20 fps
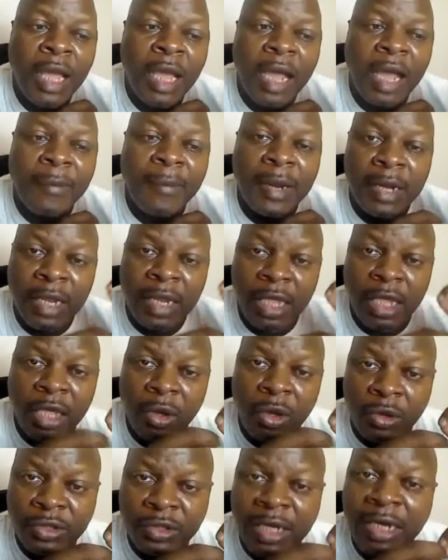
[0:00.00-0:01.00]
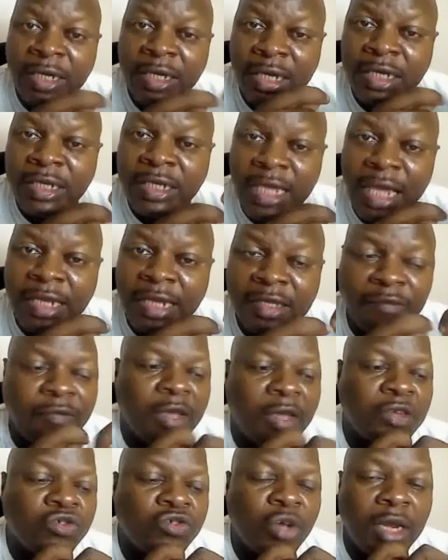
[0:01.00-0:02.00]
EOS I did get
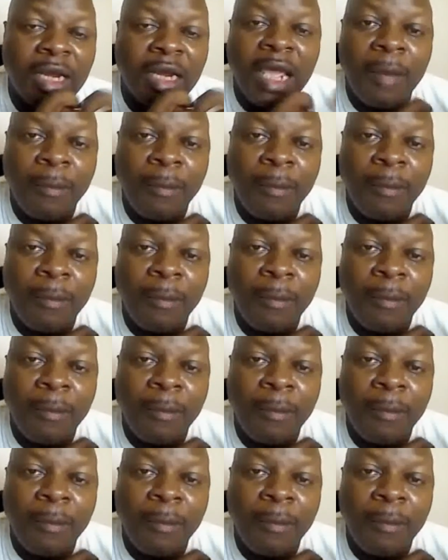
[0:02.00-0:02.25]
eventually.